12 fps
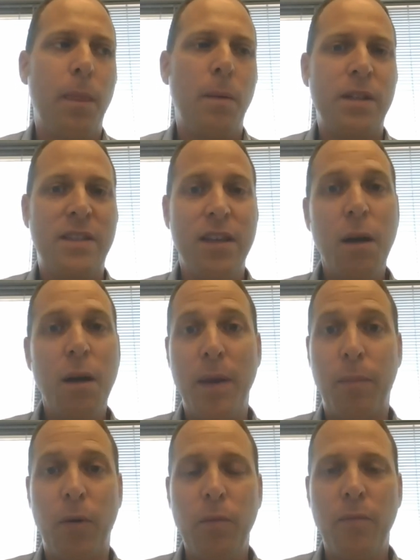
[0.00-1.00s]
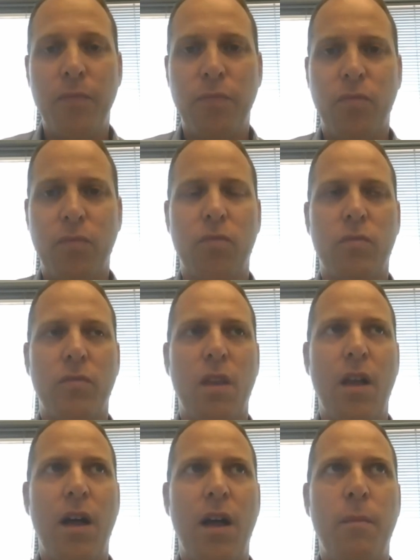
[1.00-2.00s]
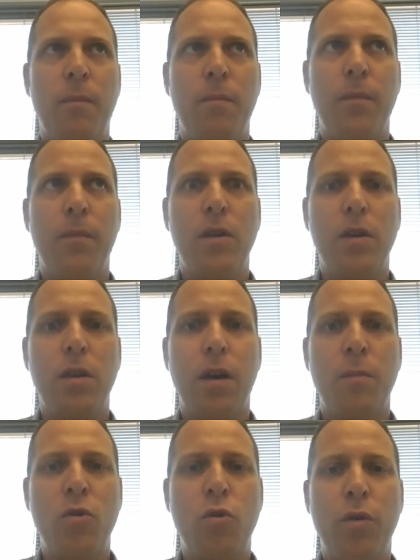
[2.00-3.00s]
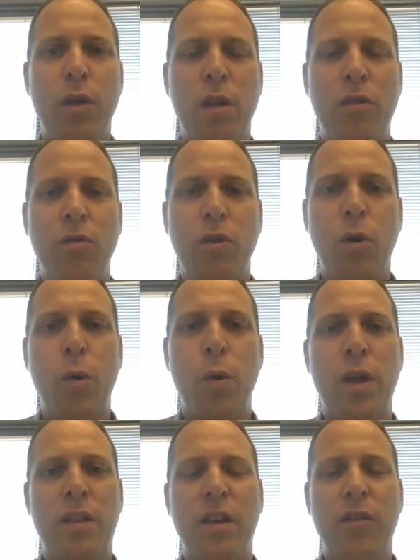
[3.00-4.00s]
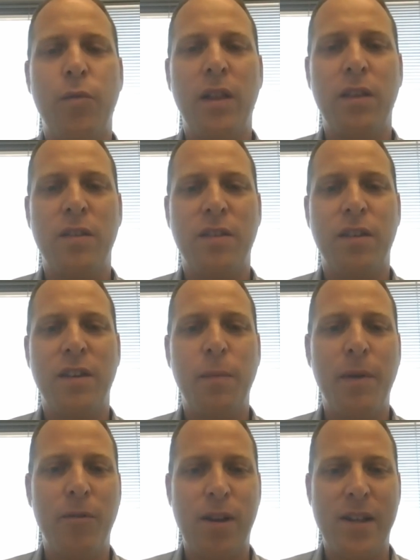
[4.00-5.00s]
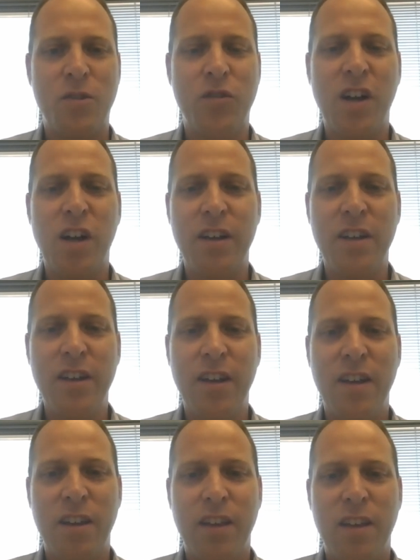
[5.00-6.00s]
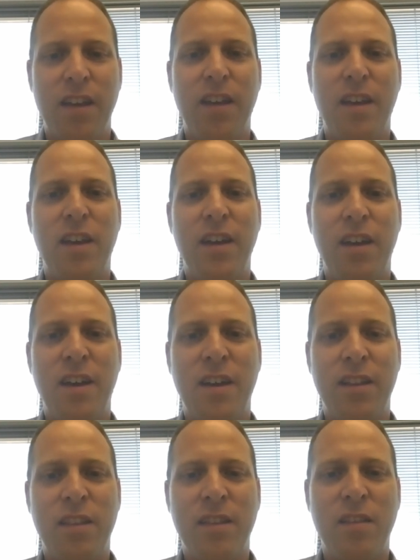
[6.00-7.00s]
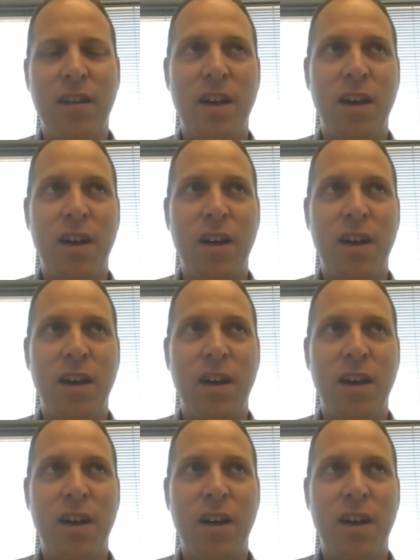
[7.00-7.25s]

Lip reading: But some people, I'm sure that you know that Israel is an immigrant society, and